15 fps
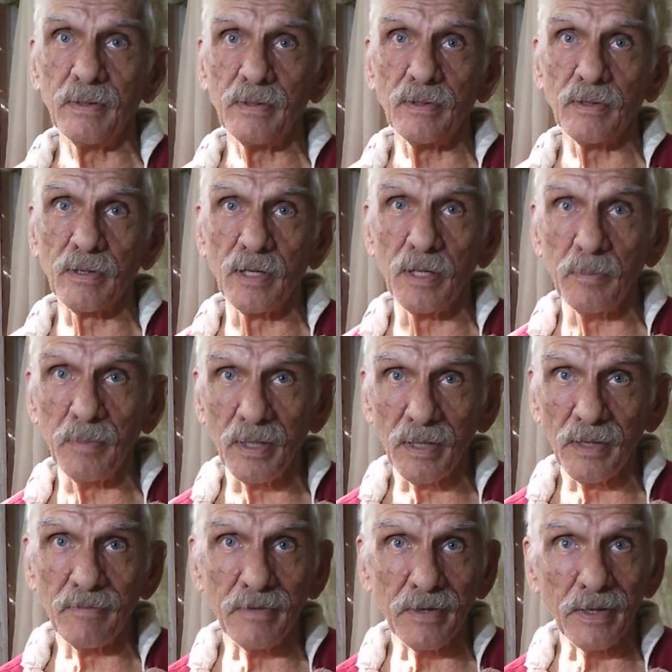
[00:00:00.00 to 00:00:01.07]
You're going to be
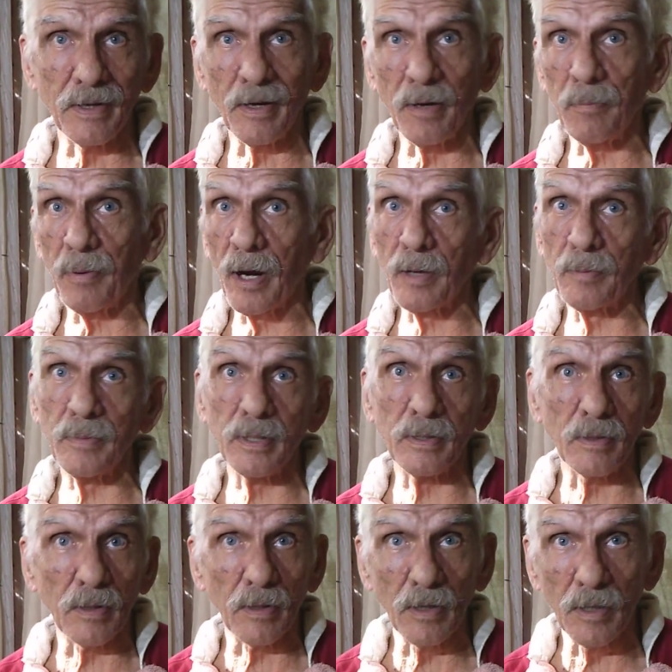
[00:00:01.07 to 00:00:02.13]
living in an apartment.
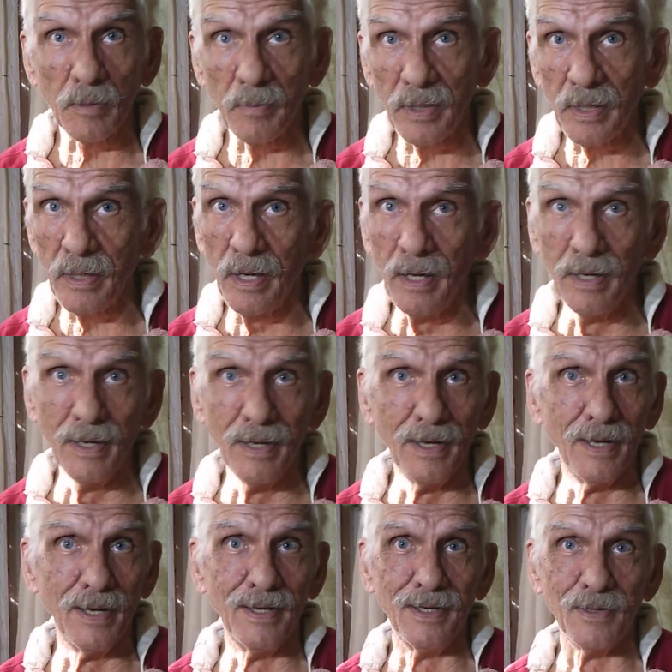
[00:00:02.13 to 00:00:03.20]
You're going to be
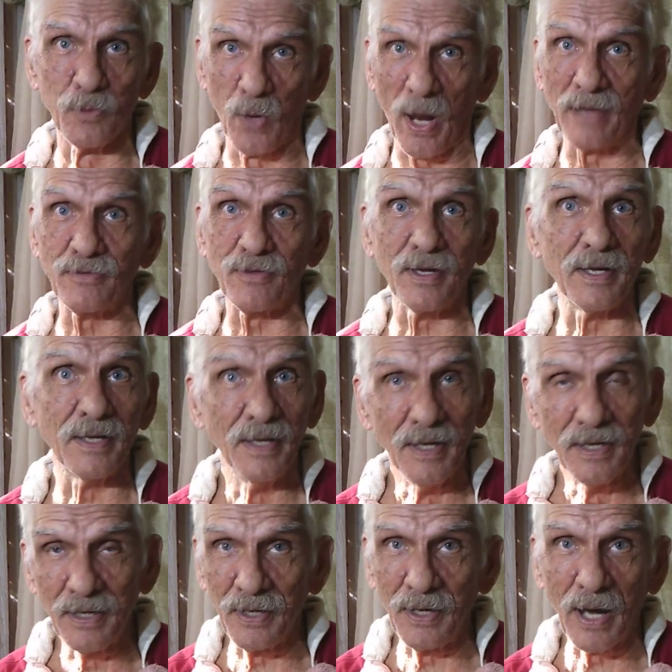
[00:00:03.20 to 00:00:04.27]
renting.
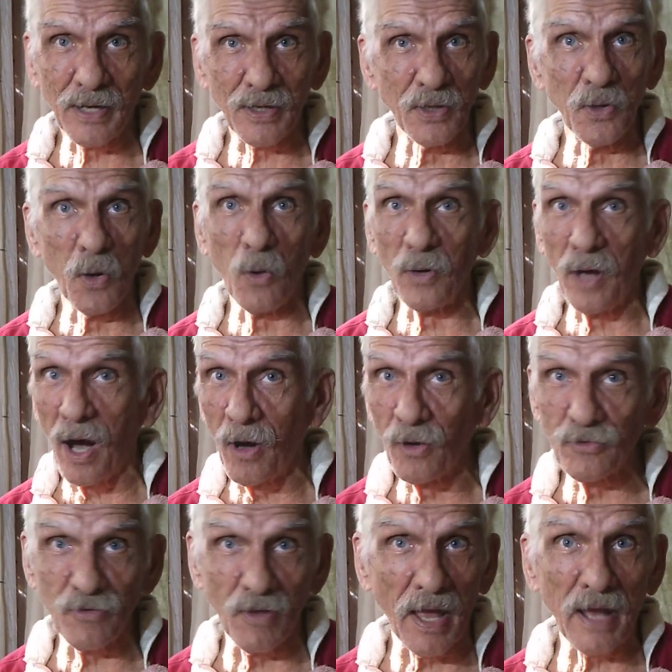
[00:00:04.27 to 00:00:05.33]
You're not going to own a
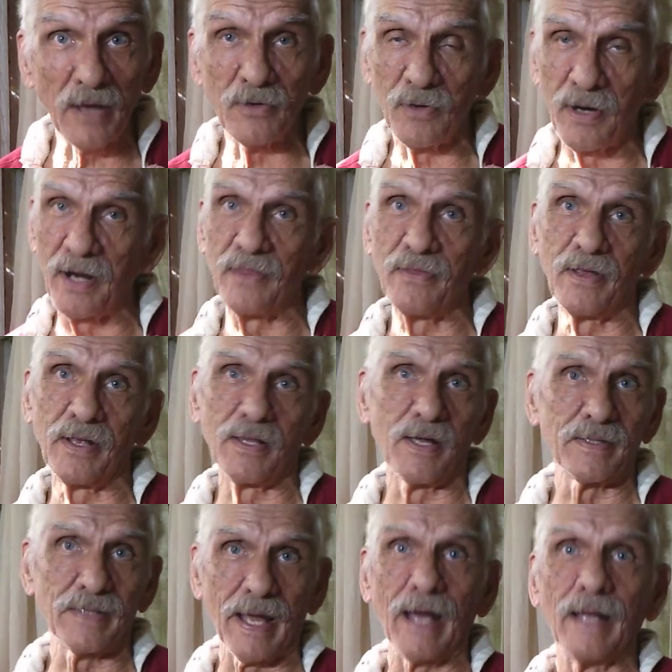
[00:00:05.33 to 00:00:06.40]
house, land, or anything
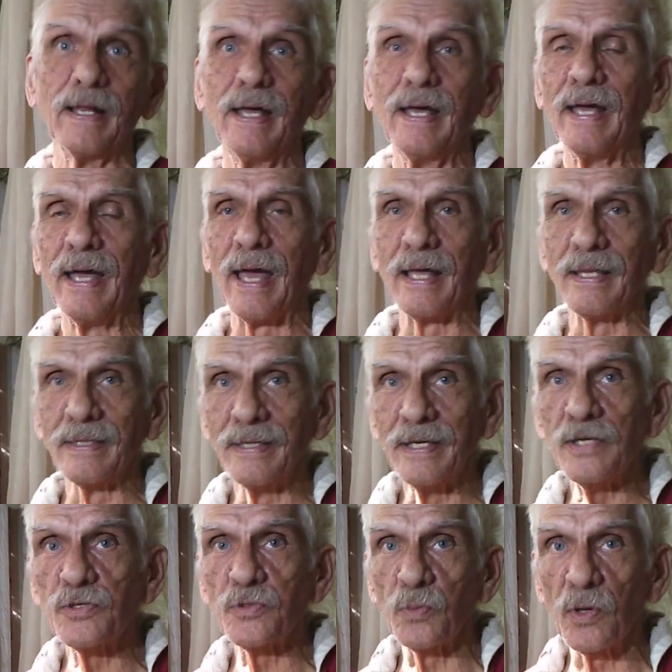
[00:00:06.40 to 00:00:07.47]
like that. At
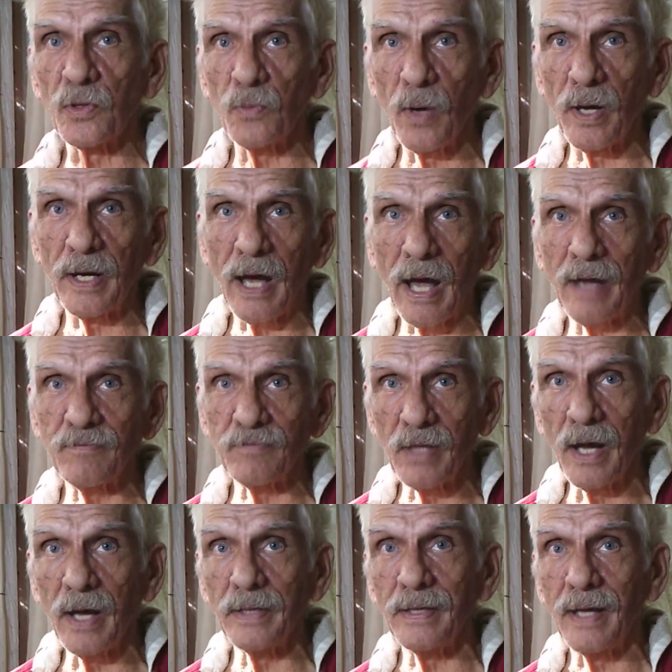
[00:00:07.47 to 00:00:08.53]
least with what I've
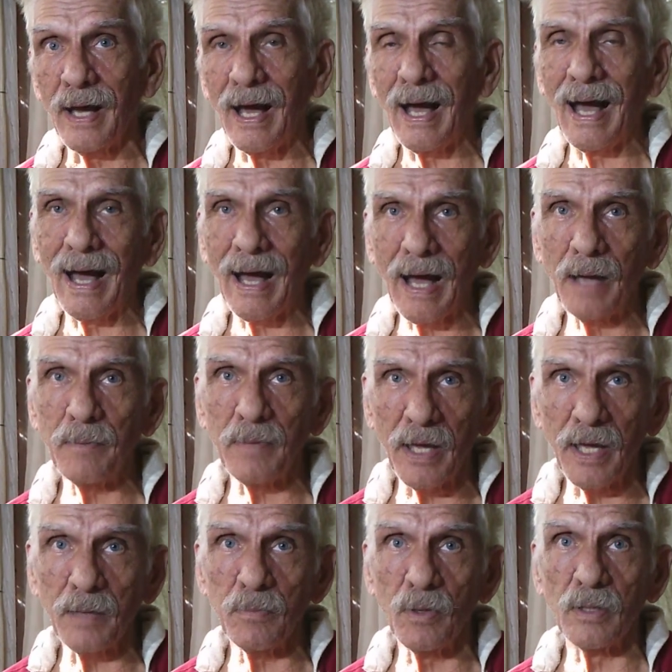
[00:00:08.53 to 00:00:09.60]
done, I'm
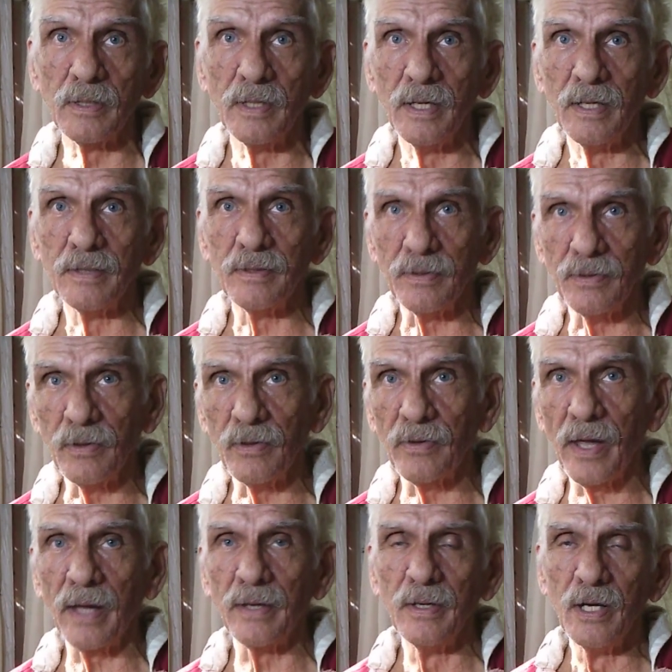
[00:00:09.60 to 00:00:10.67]
able to do
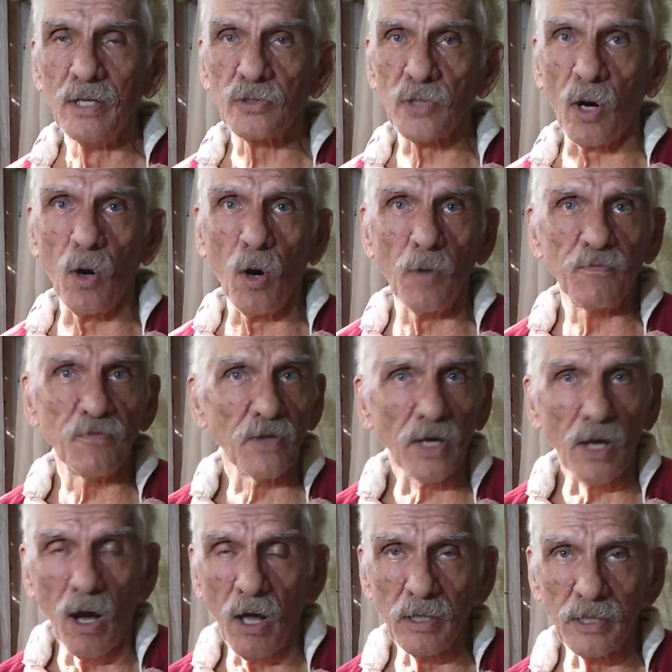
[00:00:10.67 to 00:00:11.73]
that. So hopefully
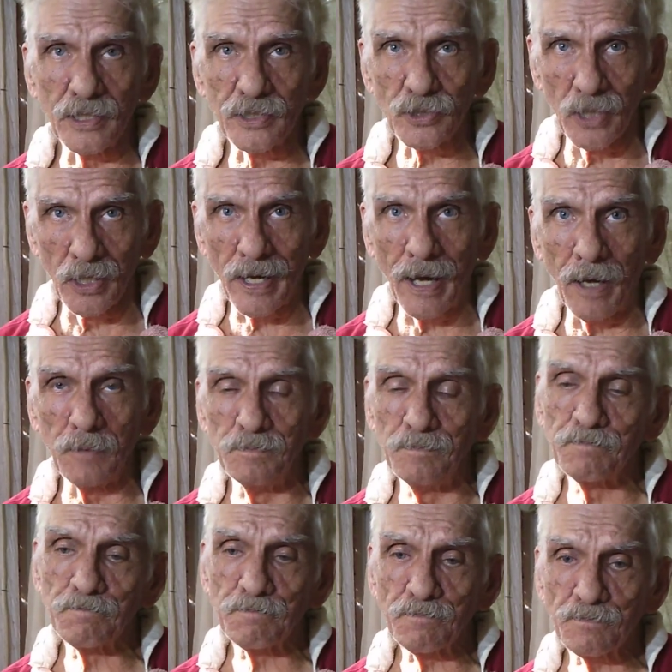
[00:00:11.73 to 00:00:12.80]
all this will help.
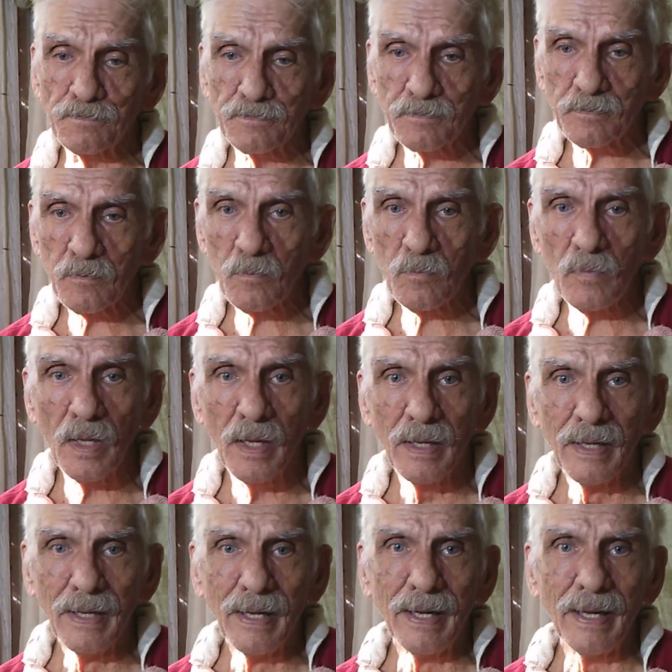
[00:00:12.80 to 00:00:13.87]

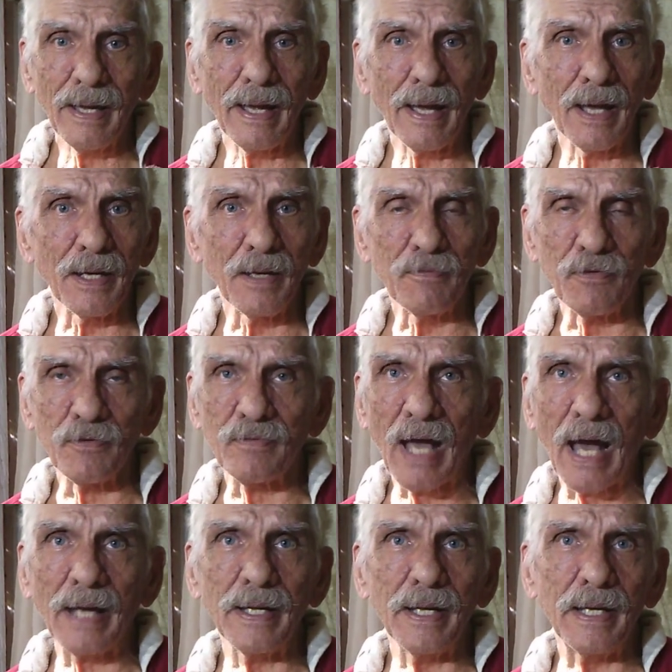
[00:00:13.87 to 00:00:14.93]
And if you've
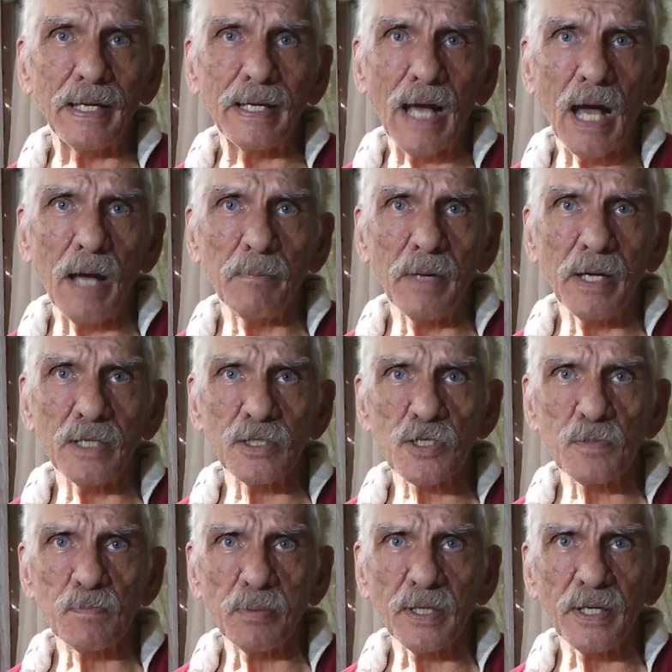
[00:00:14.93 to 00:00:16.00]
got any comments,
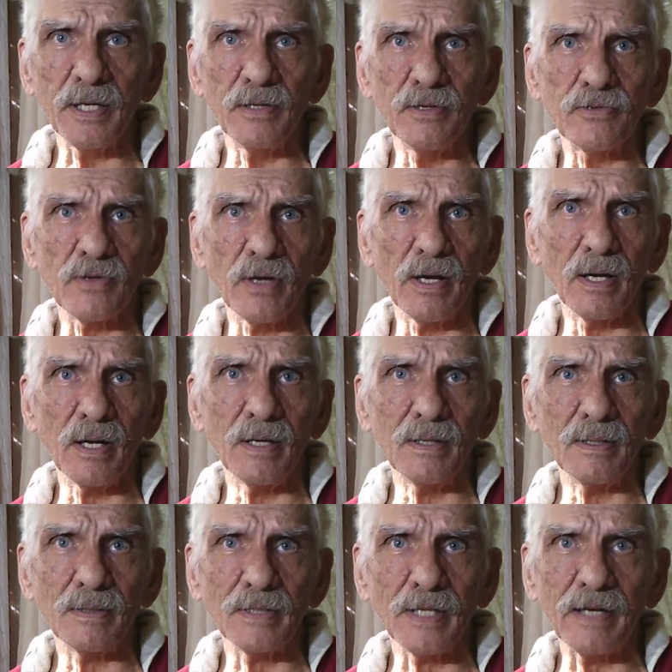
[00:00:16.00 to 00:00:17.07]
please
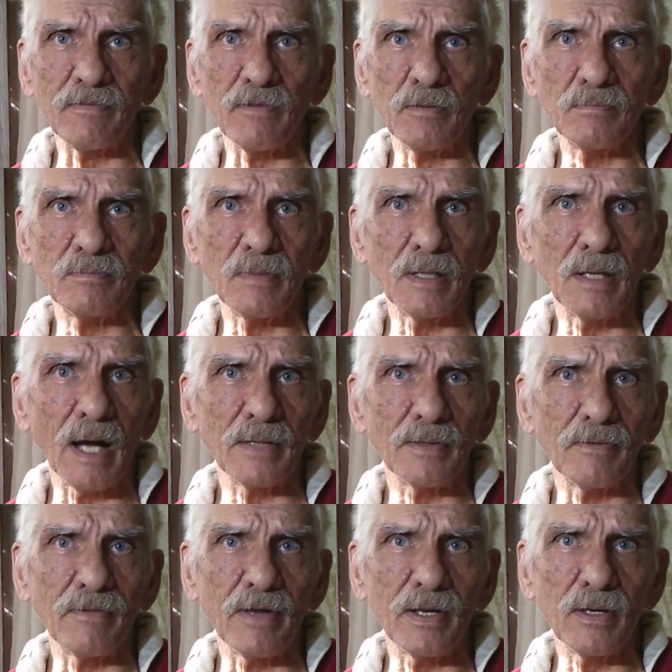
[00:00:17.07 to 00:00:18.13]
leave them on the
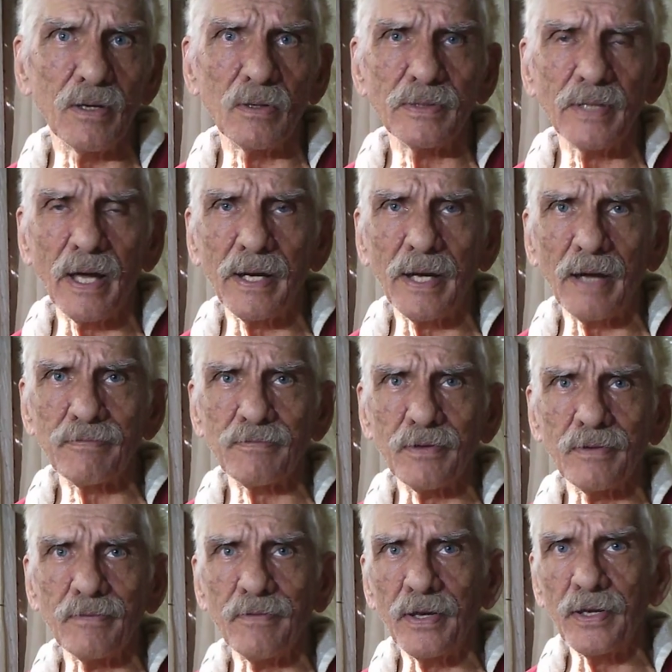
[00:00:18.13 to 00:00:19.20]
video and that after
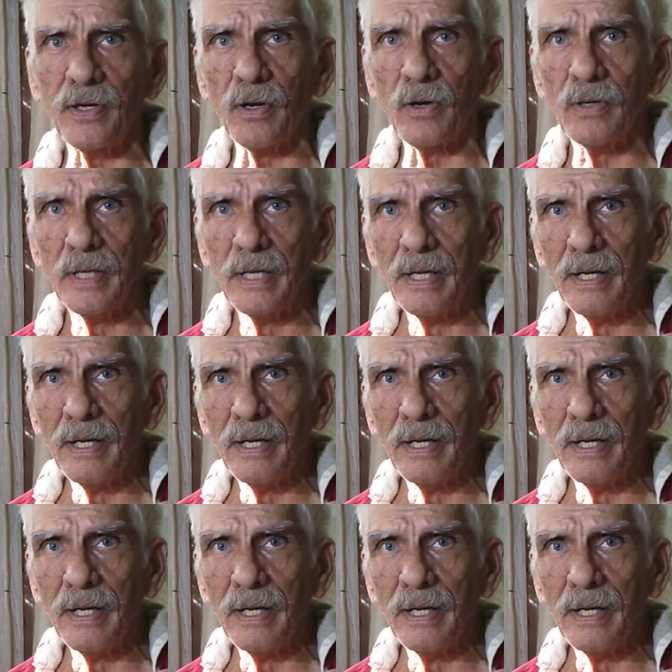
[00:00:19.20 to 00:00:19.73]
the video.